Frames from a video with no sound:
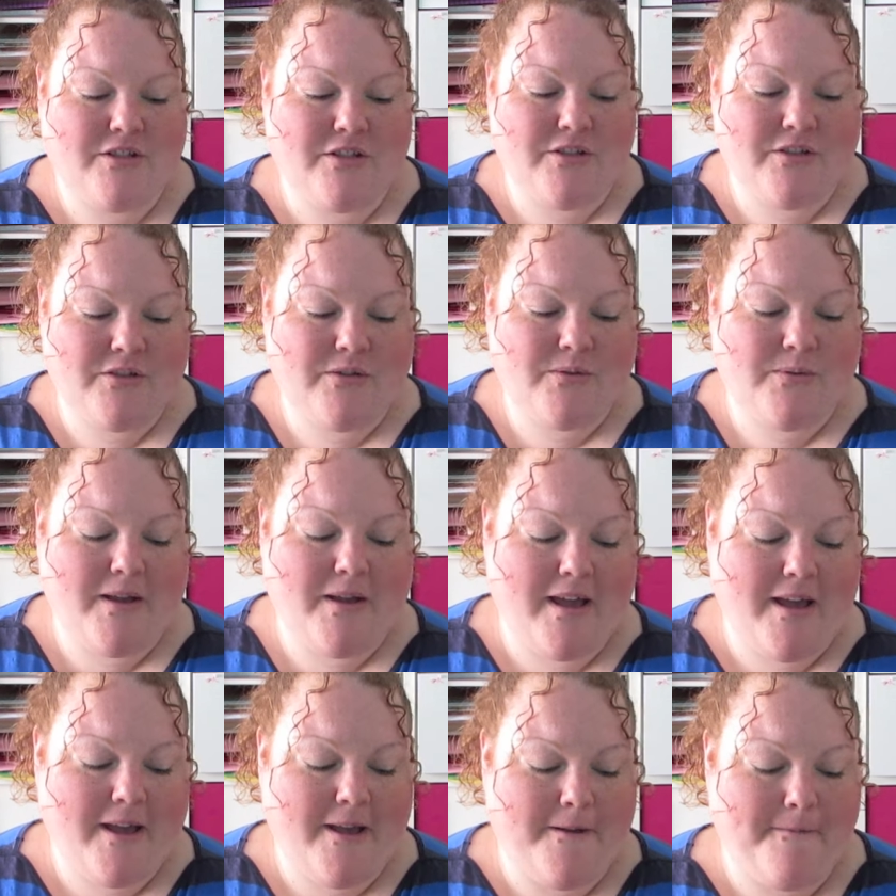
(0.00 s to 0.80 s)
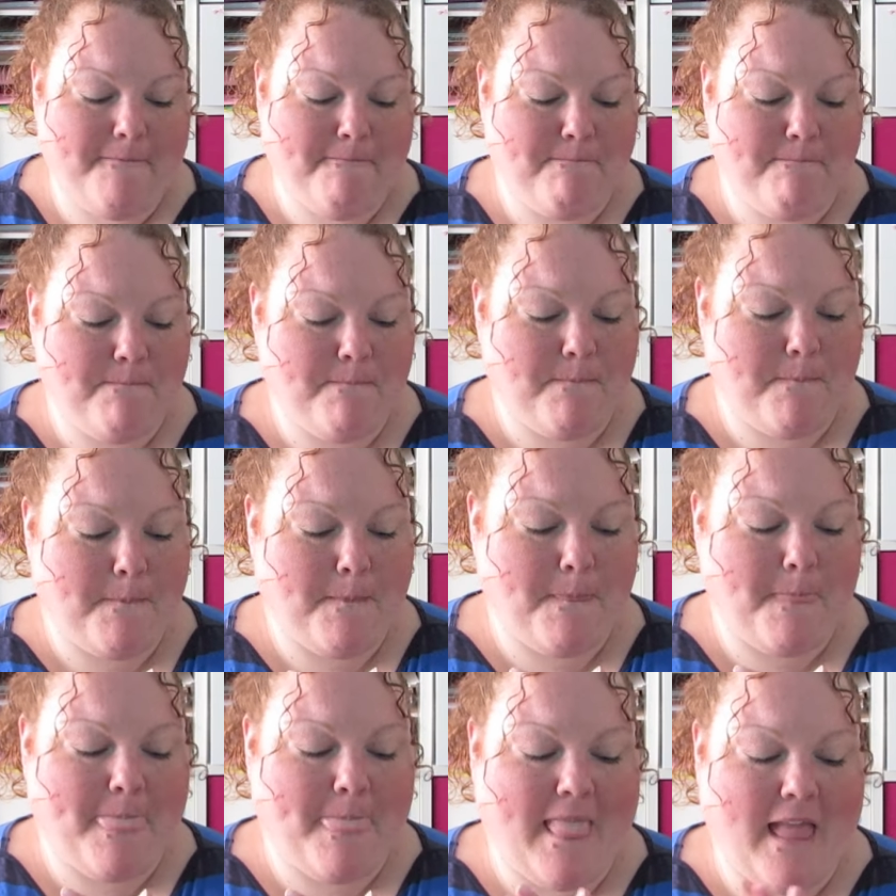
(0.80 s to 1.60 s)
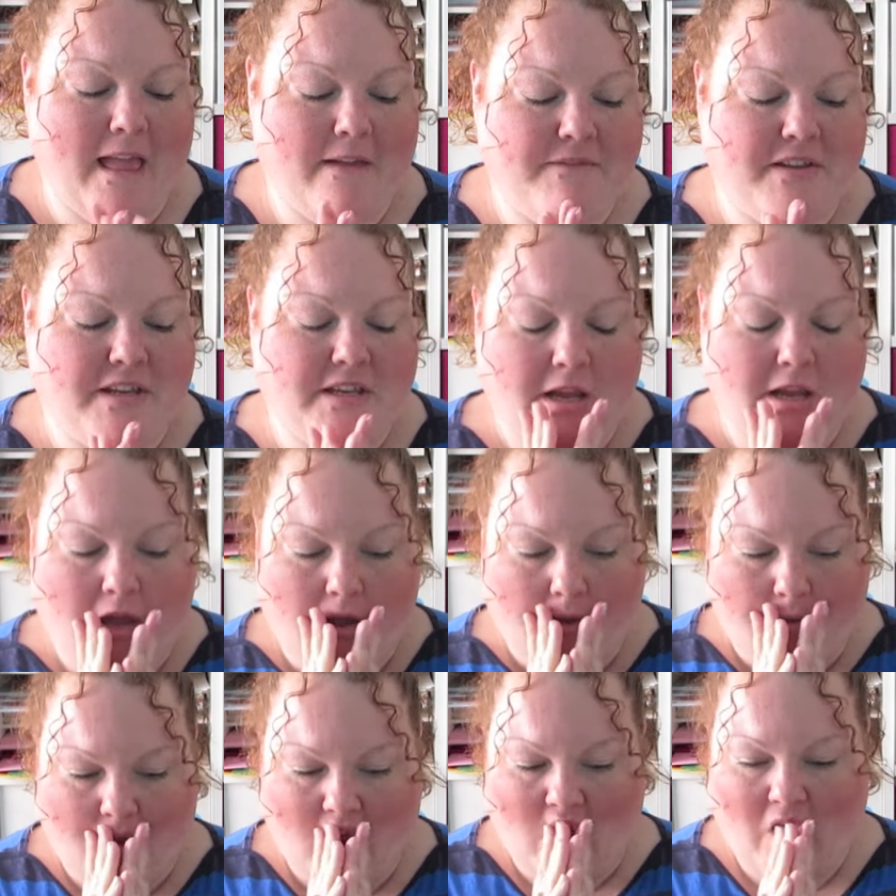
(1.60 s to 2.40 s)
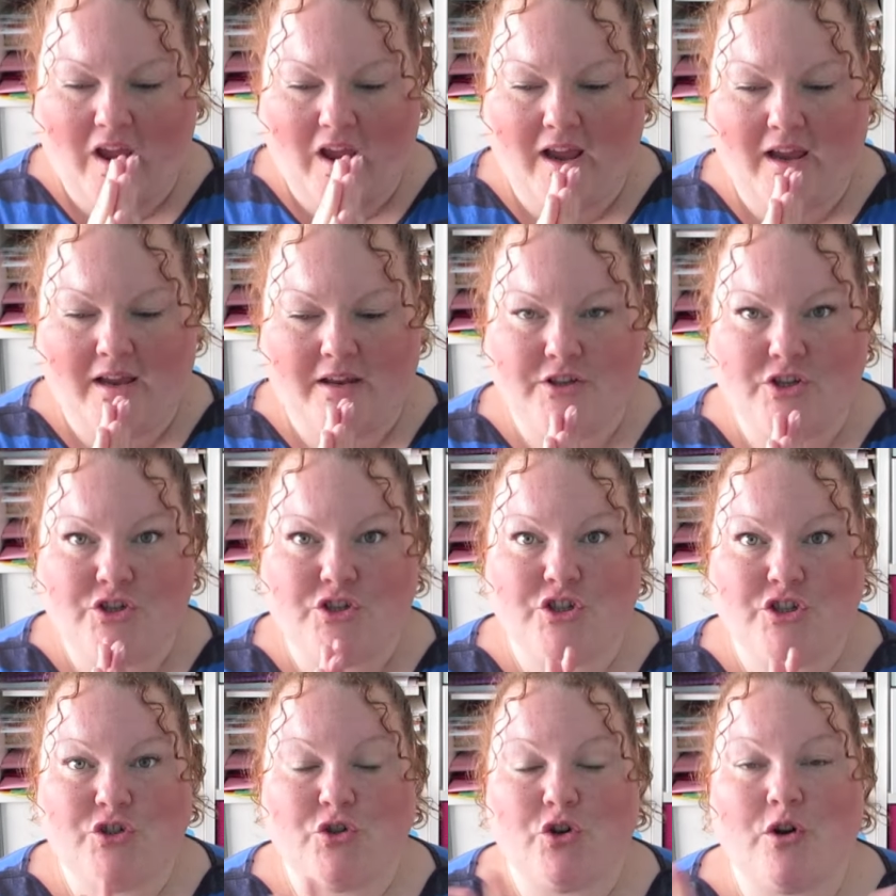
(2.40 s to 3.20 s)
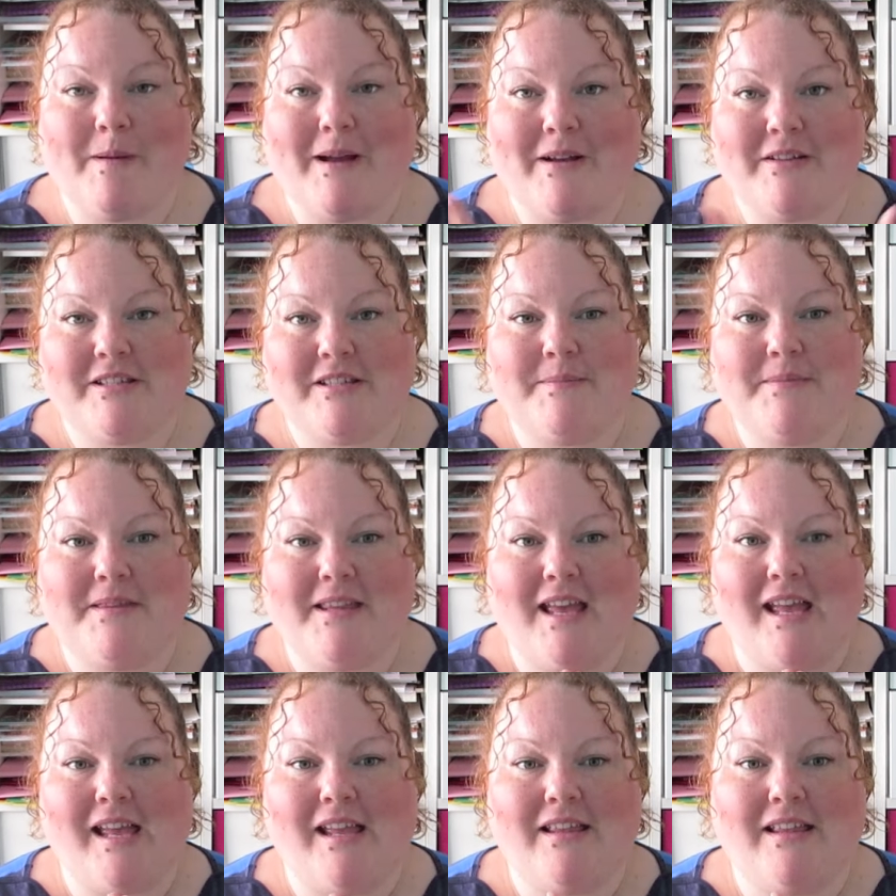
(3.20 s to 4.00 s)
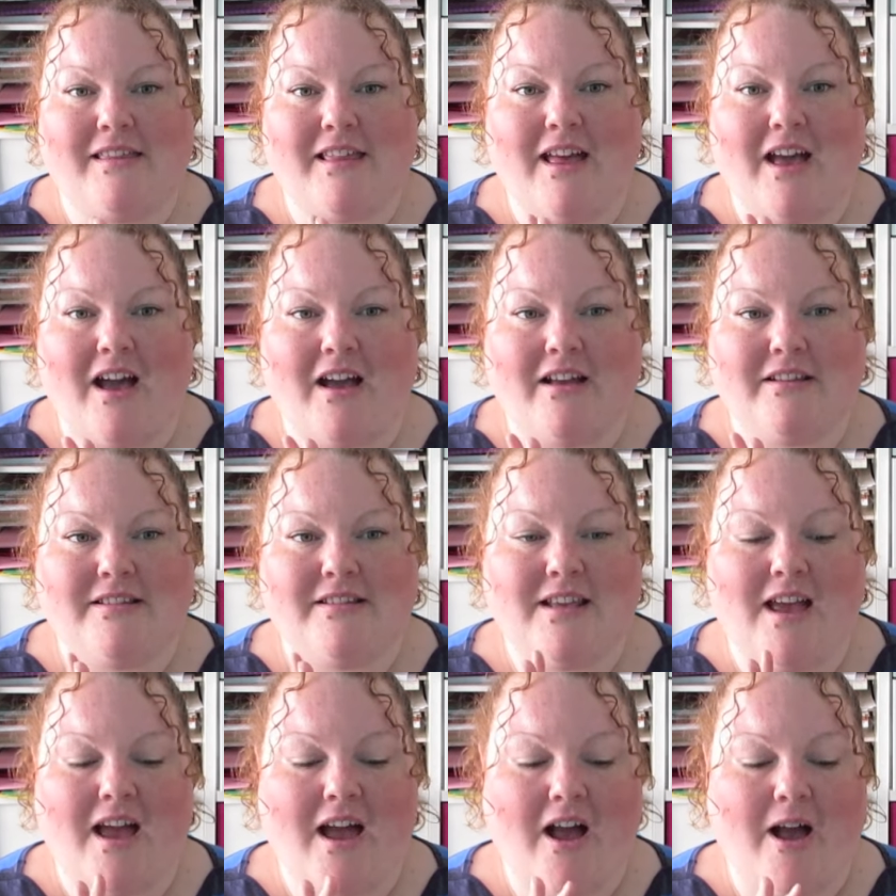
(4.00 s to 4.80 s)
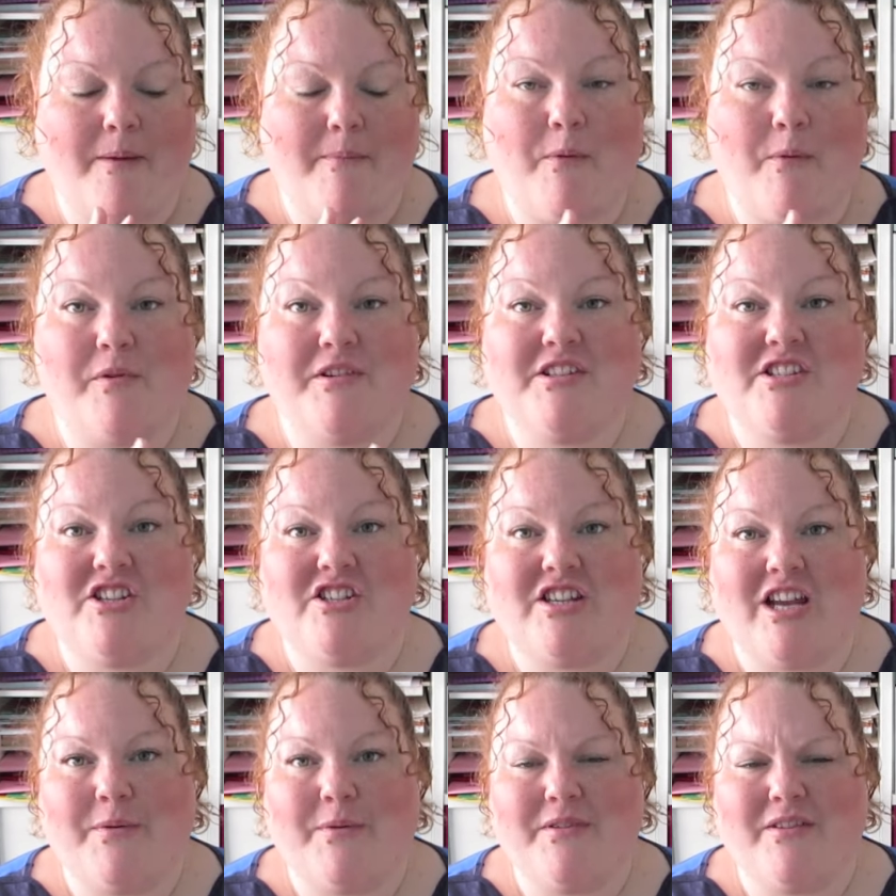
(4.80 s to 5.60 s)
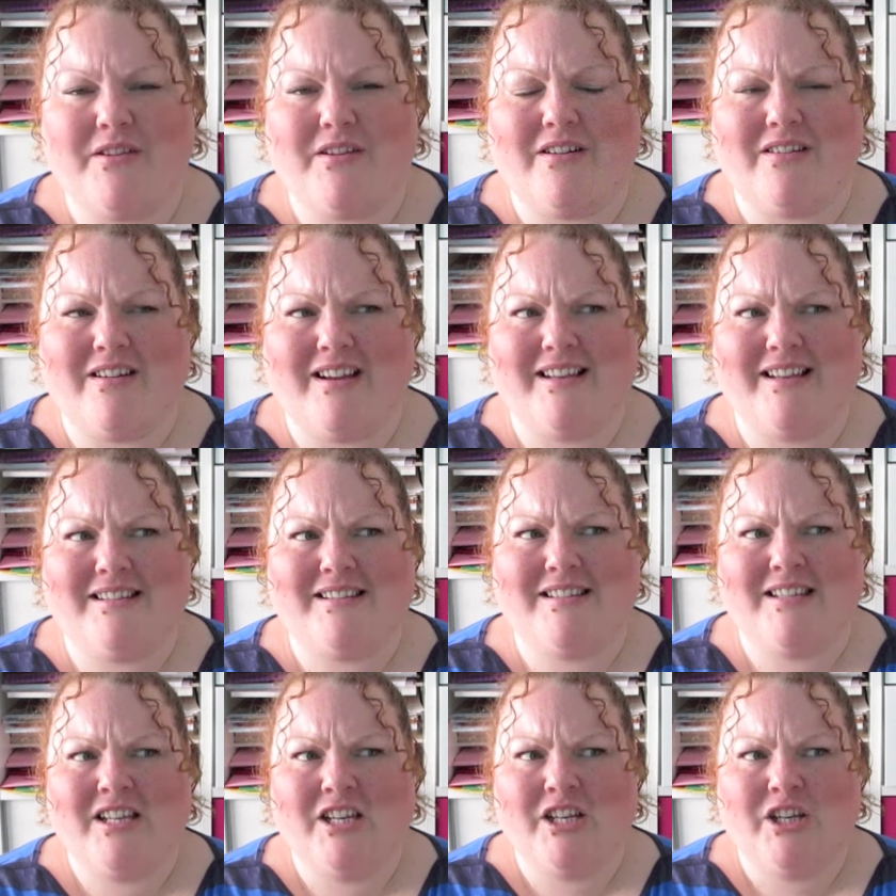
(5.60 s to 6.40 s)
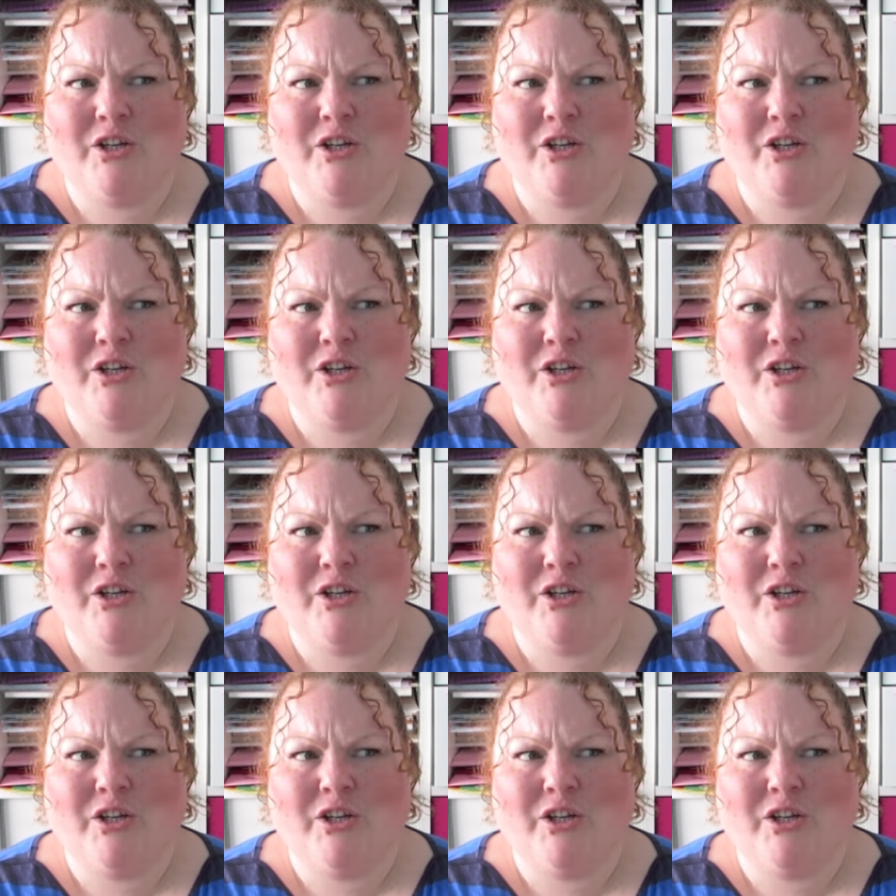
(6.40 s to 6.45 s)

do a video and just talk about something that I wanted to share with you guys.